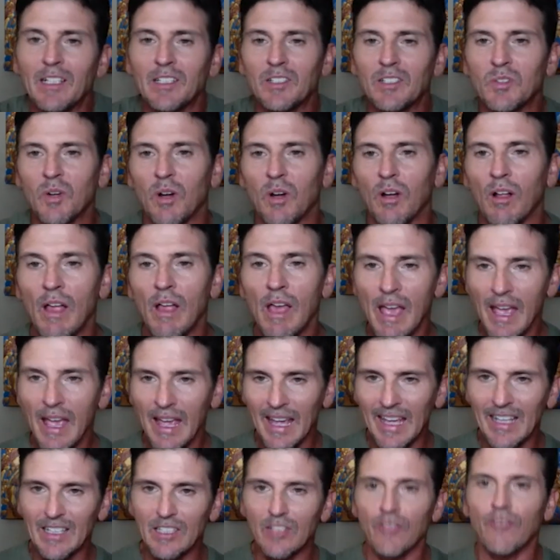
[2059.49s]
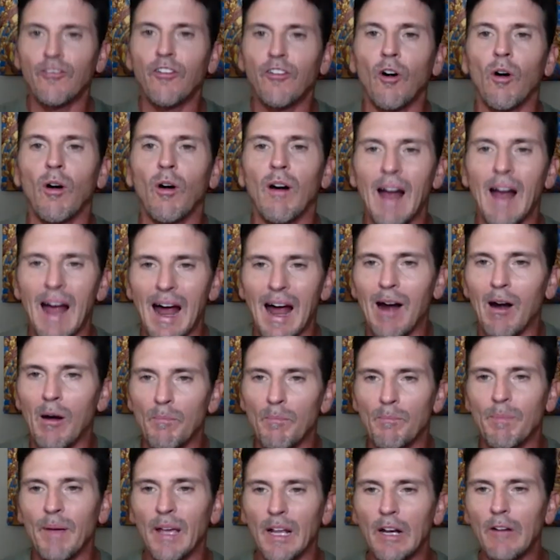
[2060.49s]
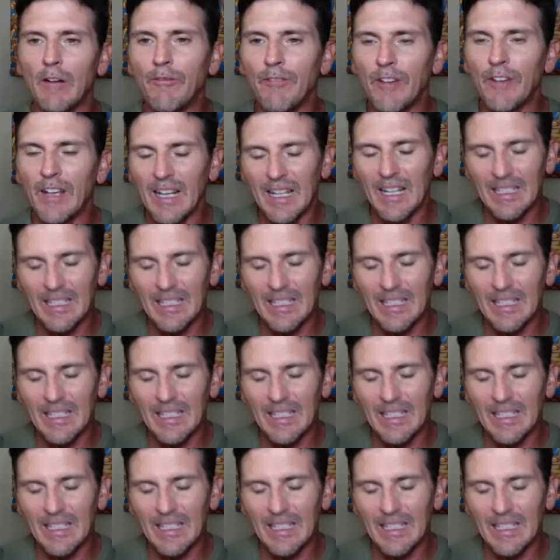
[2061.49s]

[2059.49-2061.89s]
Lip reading: control, is for our benefit.